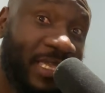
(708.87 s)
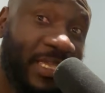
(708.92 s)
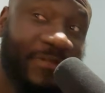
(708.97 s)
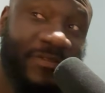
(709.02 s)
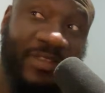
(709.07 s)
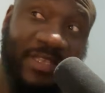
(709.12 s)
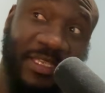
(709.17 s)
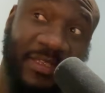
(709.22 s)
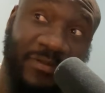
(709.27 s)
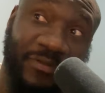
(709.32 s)

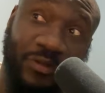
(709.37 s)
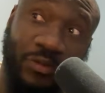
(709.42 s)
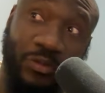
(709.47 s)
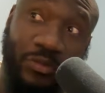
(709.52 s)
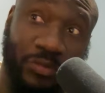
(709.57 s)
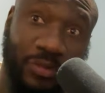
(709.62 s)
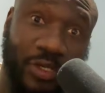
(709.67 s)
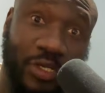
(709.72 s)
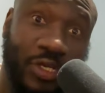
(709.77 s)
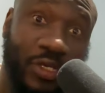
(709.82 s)
If they give
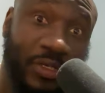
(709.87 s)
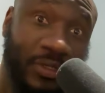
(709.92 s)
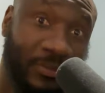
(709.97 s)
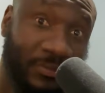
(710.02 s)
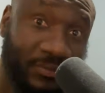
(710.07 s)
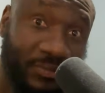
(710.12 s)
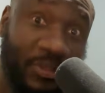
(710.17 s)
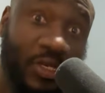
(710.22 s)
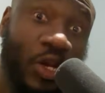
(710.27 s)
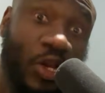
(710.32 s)
you
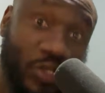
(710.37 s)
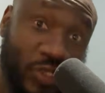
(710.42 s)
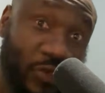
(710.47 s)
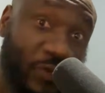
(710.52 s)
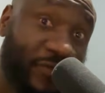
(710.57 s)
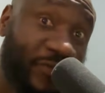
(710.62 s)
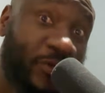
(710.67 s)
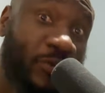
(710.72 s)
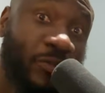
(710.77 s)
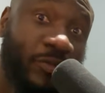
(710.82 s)
lots
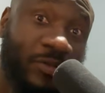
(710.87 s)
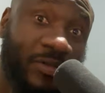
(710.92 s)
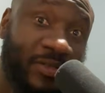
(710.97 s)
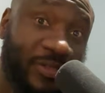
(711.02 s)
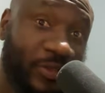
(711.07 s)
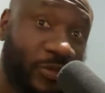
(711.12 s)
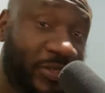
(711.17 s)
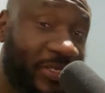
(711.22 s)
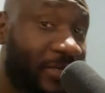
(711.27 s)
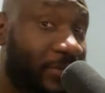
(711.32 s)
of fuel
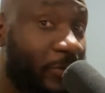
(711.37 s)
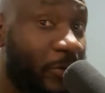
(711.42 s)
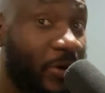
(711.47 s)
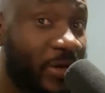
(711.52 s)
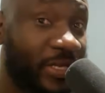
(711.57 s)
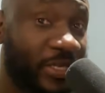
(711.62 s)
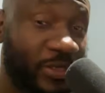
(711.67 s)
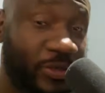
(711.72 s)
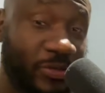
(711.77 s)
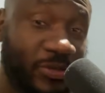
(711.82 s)
you can
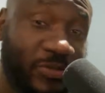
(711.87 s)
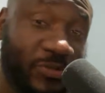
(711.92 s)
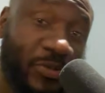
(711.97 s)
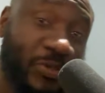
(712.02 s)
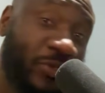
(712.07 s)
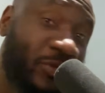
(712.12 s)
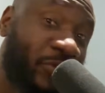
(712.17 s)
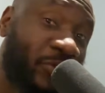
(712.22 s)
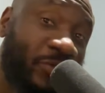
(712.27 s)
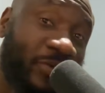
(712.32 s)
barely use,
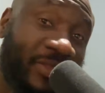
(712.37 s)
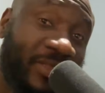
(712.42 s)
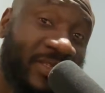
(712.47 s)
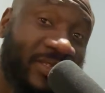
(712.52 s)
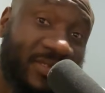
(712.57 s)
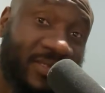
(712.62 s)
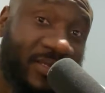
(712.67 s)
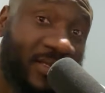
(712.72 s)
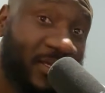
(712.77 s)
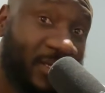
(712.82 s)
what do you do with
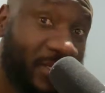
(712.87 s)
it?